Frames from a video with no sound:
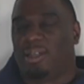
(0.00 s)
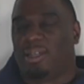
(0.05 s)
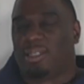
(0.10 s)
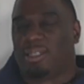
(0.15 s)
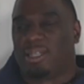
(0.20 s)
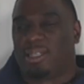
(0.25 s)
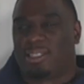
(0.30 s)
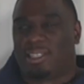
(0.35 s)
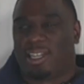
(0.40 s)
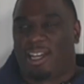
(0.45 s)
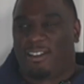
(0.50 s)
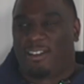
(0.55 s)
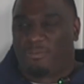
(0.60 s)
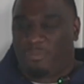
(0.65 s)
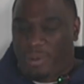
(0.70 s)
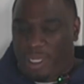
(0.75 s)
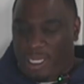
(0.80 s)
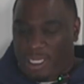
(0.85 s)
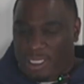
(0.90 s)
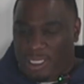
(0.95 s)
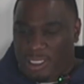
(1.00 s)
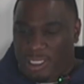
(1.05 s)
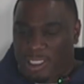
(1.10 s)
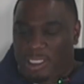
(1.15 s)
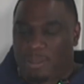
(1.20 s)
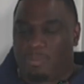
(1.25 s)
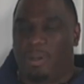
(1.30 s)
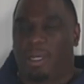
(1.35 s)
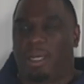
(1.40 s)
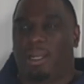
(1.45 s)
It's a tough
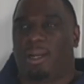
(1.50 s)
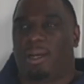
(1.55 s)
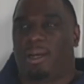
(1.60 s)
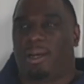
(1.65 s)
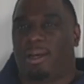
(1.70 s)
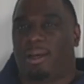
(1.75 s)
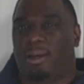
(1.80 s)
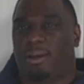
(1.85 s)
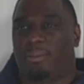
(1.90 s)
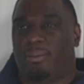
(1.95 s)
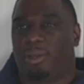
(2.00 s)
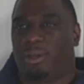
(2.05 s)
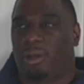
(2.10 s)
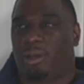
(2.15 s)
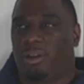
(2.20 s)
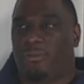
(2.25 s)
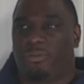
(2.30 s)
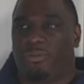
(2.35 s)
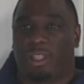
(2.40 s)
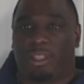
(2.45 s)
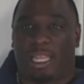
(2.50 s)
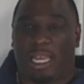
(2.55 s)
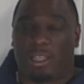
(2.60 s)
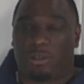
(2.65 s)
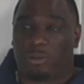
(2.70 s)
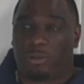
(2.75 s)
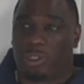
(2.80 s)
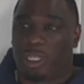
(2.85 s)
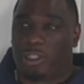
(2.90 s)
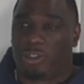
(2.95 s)
business. But, you know, if
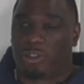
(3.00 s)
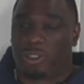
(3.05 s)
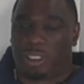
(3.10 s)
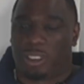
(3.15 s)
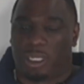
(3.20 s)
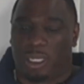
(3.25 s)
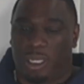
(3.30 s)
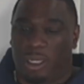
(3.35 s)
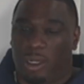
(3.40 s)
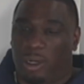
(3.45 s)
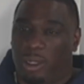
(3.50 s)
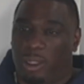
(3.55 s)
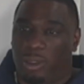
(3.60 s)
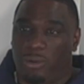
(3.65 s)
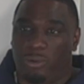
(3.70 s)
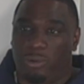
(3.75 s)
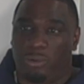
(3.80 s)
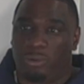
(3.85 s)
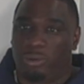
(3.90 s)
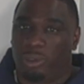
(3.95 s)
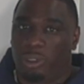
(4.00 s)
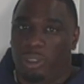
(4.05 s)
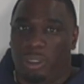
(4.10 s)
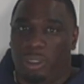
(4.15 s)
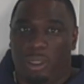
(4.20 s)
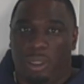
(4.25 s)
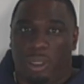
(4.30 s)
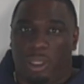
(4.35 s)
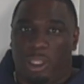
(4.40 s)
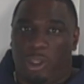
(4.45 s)
that's what you're interested in or you
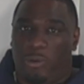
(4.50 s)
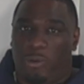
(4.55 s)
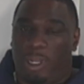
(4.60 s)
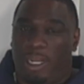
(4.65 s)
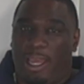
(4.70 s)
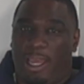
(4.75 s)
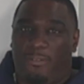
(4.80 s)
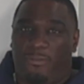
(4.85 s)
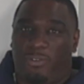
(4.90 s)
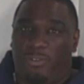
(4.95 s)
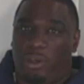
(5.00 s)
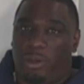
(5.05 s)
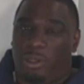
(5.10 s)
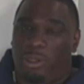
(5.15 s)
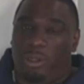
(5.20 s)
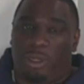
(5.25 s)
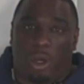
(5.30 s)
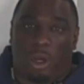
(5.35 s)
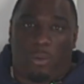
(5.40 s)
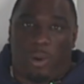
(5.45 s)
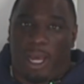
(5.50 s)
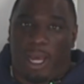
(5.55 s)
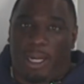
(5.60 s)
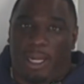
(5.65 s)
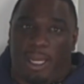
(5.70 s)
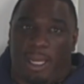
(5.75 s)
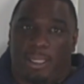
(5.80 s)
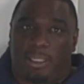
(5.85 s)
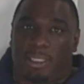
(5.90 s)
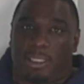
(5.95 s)
in that field, you know,
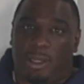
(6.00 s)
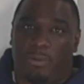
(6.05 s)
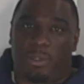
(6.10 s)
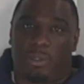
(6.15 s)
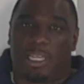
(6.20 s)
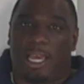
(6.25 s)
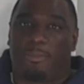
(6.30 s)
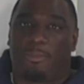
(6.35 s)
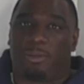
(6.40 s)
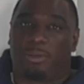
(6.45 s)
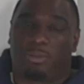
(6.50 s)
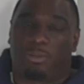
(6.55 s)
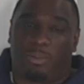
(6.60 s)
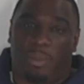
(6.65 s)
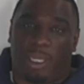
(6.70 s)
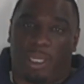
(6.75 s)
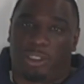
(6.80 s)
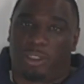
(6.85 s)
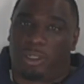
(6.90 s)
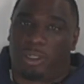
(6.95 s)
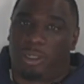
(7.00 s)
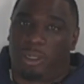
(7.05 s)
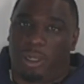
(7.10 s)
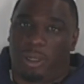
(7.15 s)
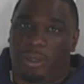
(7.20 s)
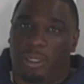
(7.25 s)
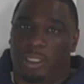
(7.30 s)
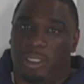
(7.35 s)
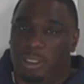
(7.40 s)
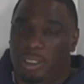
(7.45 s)
why not? See what's happening. But make sure, you
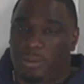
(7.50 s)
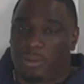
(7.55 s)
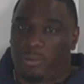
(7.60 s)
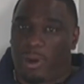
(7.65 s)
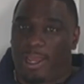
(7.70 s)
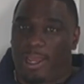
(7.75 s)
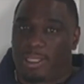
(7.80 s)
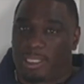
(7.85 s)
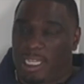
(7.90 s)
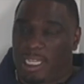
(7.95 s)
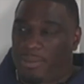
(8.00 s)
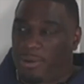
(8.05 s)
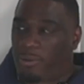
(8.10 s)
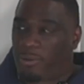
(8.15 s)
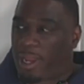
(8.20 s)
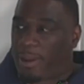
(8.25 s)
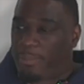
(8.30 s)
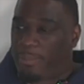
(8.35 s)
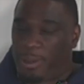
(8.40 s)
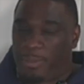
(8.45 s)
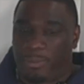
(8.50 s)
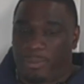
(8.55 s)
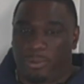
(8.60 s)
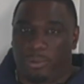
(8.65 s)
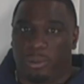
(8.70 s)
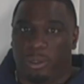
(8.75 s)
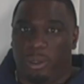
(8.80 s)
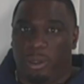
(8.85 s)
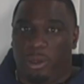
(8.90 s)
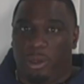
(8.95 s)
know, there's the right team, the right
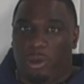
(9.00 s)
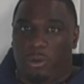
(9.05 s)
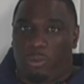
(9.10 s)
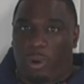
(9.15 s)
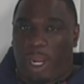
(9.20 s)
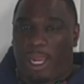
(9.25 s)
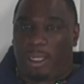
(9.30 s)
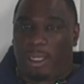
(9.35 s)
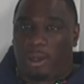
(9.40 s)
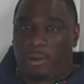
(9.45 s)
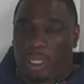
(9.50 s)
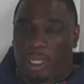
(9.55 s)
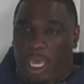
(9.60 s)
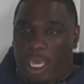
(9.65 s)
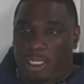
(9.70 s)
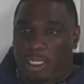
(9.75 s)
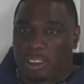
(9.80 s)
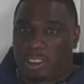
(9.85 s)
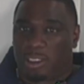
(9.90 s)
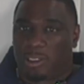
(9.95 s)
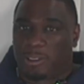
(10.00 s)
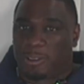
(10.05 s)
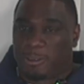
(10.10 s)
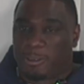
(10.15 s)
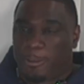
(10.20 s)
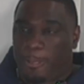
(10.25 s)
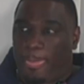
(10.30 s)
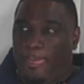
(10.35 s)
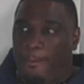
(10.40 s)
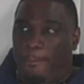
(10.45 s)
people, right
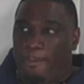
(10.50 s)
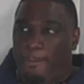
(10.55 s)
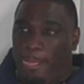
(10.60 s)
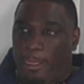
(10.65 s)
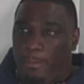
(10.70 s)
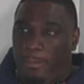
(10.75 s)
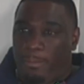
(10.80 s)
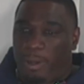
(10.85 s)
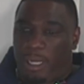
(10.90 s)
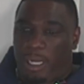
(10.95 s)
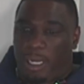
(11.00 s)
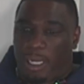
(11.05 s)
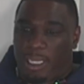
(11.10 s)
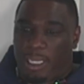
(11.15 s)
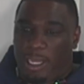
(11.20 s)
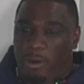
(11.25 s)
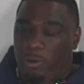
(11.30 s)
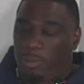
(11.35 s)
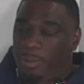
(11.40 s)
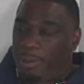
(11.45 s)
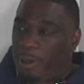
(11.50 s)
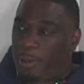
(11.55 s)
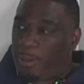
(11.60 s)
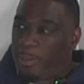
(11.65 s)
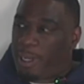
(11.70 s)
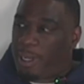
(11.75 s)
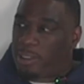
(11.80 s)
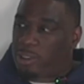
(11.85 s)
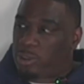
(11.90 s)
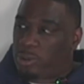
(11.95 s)
location. But, yeah, we've been
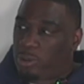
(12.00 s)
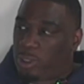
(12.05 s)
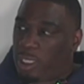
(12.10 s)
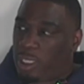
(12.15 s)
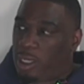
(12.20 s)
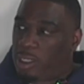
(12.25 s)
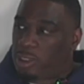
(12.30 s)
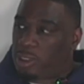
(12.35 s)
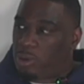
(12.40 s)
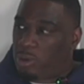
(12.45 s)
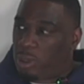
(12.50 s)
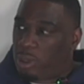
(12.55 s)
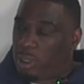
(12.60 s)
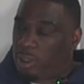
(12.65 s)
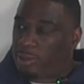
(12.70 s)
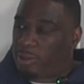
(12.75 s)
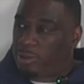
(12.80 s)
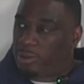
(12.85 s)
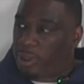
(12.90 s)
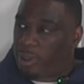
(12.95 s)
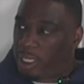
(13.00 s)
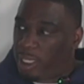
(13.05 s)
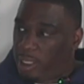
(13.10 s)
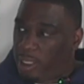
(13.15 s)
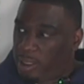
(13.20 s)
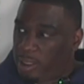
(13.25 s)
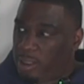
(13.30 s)
over about 2 years, going on 3.